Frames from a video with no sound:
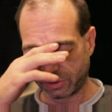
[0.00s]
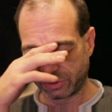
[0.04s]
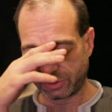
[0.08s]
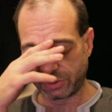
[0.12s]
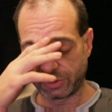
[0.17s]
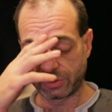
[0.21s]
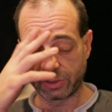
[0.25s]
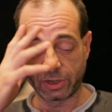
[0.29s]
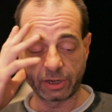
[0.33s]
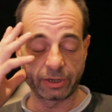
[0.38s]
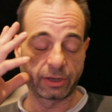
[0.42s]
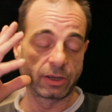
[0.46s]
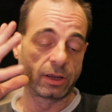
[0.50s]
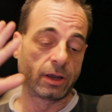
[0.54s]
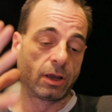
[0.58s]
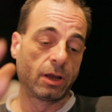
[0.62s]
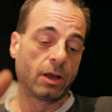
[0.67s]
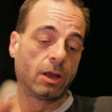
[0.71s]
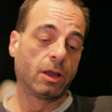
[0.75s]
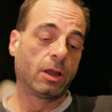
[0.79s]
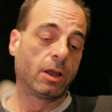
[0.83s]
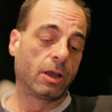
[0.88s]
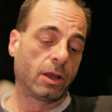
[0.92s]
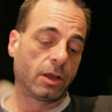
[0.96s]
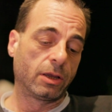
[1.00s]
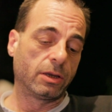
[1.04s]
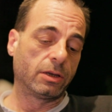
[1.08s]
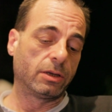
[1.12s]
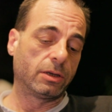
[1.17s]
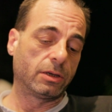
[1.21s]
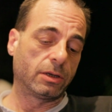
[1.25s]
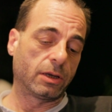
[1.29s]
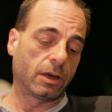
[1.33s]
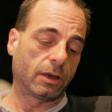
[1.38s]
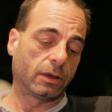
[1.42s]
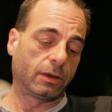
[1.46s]
was like,
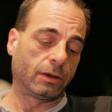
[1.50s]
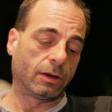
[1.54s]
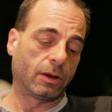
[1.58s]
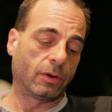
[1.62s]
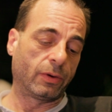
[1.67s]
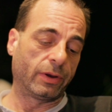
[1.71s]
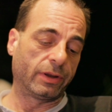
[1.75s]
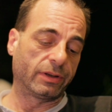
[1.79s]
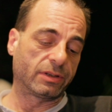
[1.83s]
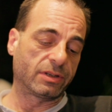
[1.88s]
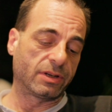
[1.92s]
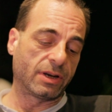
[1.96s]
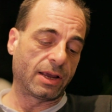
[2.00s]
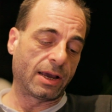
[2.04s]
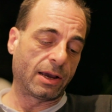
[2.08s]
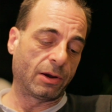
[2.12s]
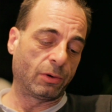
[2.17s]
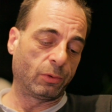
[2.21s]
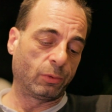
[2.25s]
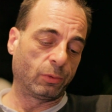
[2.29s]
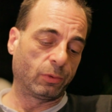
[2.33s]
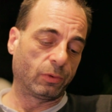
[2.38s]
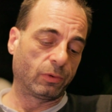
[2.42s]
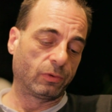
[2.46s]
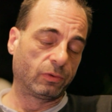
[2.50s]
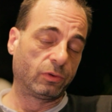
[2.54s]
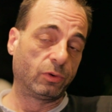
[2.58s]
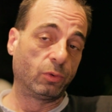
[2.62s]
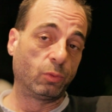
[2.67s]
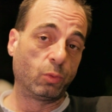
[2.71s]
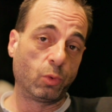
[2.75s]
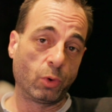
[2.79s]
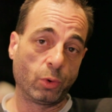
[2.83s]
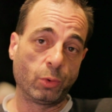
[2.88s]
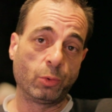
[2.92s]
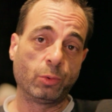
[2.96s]
it's now, the
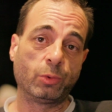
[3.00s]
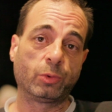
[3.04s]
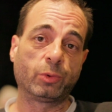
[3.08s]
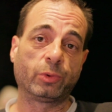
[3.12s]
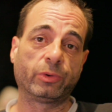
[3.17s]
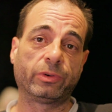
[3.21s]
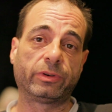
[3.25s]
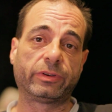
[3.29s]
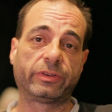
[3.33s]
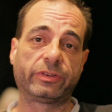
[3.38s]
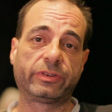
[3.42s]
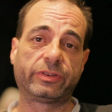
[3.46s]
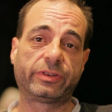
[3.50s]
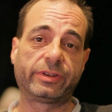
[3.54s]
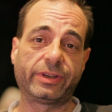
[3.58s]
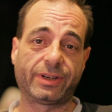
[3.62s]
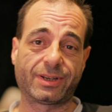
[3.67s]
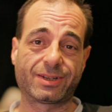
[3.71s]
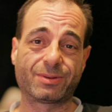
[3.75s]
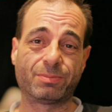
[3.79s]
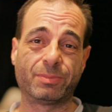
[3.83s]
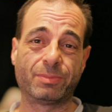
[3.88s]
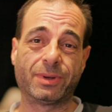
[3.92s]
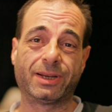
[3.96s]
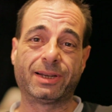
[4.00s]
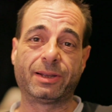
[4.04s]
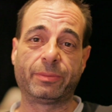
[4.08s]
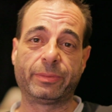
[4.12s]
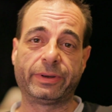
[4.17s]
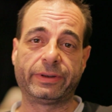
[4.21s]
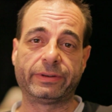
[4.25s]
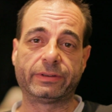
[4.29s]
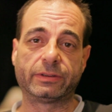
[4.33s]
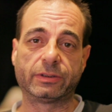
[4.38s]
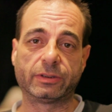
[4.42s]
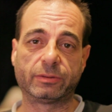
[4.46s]
wound was 6
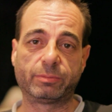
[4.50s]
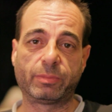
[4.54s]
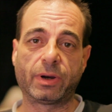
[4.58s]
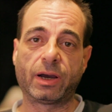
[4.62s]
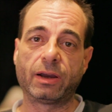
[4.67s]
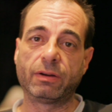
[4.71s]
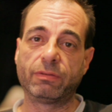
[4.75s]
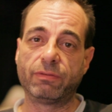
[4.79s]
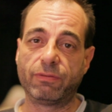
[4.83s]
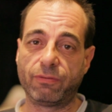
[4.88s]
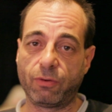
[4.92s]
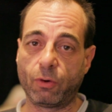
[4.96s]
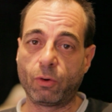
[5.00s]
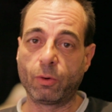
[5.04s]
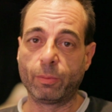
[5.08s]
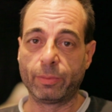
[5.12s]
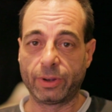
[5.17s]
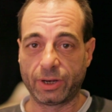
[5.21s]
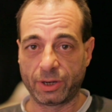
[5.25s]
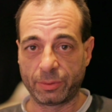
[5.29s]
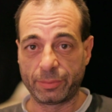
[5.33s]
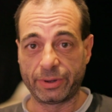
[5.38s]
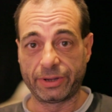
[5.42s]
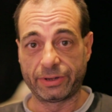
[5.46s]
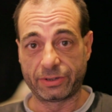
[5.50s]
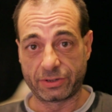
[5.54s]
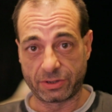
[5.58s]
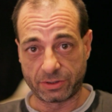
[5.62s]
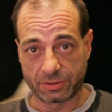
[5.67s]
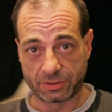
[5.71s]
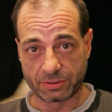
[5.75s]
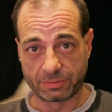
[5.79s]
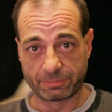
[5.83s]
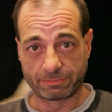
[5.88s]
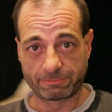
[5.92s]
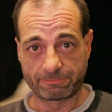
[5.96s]
millimeters by 4
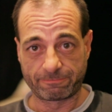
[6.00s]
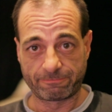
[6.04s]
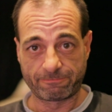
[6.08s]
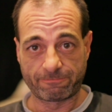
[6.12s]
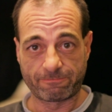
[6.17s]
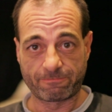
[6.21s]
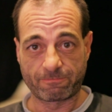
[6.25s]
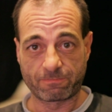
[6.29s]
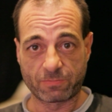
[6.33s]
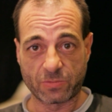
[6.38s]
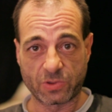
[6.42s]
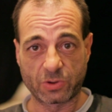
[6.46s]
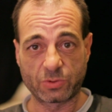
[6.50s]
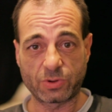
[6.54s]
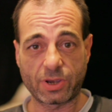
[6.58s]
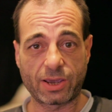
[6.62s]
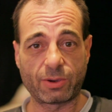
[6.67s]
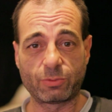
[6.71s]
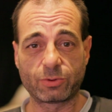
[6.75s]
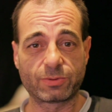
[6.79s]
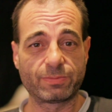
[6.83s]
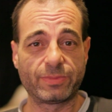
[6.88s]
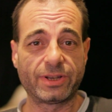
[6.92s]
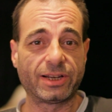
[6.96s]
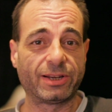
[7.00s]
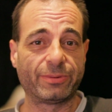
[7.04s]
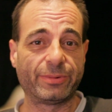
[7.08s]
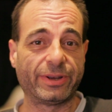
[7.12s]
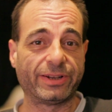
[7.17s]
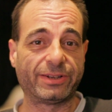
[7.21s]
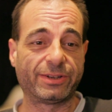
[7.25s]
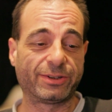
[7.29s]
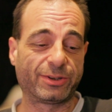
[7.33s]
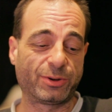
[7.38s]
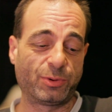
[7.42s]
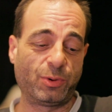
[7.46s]
millimeters. So yeah, it was
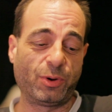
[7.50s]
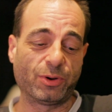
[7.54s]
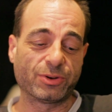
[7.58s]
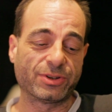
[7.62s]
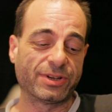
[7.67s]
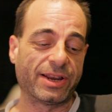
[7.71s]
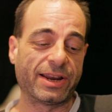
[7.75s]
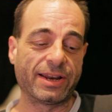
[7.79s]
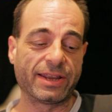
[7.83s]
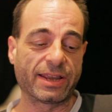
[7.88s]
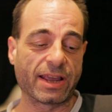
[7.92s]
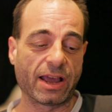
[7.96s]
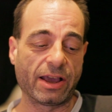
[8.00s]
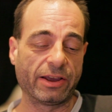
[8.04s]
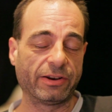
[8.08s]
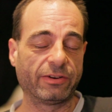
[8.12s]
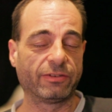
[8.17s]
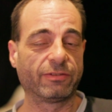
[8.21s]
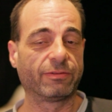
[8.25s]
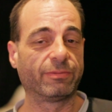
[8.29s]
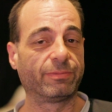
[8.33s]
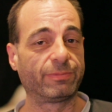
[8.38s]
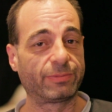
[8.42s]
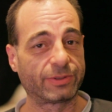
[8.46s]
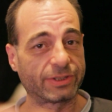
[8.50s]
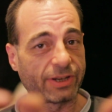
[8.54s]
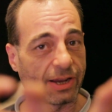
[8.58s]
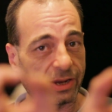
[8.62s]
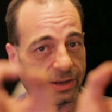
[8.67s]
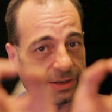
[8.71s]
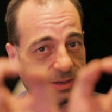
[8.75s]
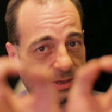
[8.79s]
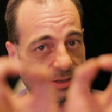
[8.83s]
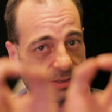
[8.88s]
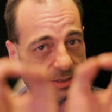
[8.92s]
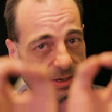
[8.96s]
millimeters, it wasn't any kind of
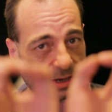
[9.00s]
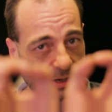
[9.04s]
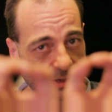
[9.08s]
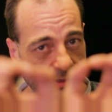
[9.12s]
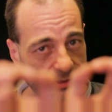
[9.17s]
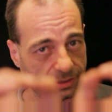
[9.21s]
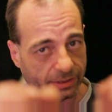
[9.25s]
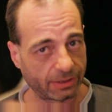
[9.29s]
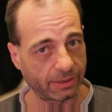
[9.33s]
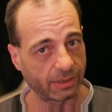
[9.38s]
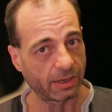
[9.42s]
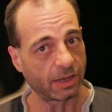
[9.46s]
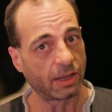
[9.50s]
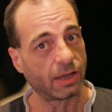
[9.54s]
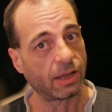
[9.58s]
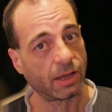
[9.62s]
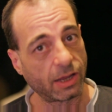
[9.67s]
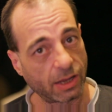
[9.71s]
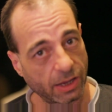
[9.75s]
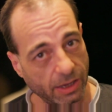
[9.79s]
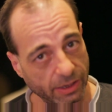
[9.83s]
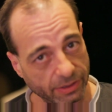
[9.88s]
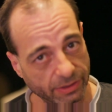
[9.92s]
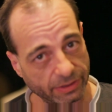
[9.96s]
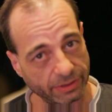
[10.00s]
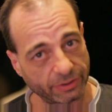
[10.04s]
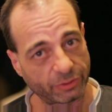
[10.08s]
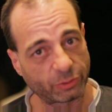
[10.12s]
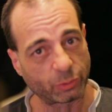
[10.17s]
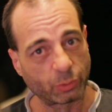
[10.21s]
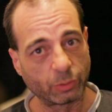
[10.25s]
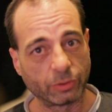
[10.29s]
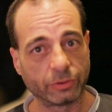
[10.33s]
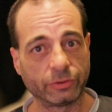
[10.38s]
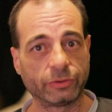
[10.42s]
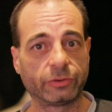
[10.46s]
tiny, this
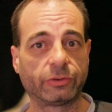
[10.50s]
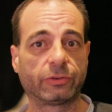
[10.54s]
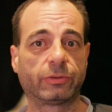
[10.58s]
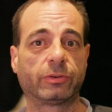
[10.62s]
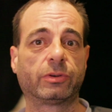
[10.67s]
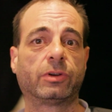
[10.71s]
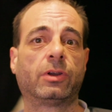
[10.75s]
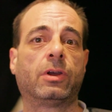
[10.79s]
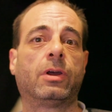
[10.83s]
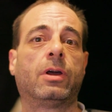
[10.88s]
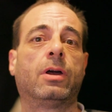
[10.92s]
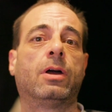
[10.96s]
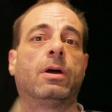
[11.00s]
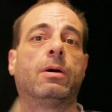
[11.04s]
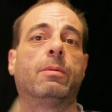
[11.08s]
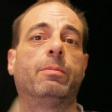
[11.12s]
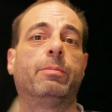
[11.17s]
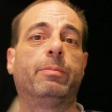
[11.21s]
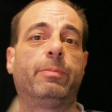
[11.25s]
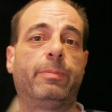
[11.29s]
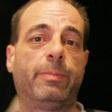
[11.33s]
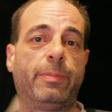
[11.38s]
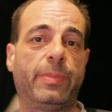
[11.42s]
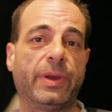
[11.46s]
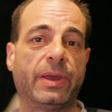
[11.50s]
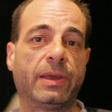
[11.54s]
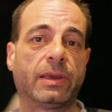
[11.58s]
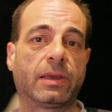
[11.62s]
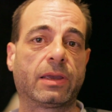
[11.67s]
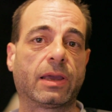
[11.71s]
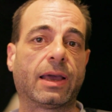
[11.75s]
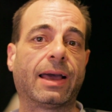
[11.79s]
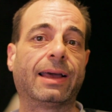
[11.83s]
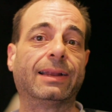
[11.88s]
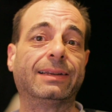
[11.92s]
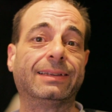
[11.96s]
was big
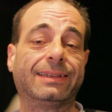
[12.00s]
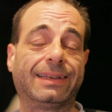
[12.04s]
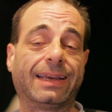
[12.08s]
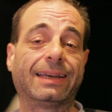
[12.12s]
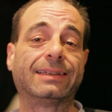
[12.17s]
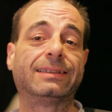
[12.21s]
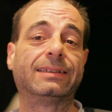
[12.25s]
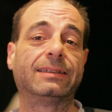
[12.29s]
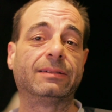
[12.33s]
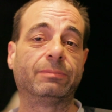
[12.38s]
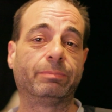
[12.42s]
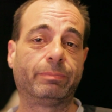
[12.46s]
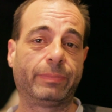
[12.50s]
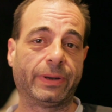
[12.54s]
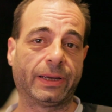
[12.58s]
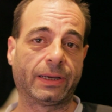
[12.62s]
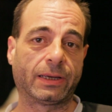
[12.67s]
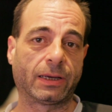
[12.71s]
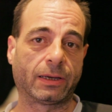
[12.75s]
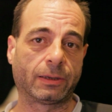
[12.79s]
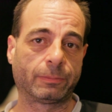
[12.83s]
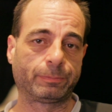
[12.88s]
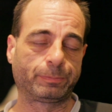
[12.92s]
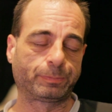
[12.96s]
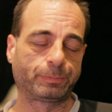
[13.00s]
and getting bigger.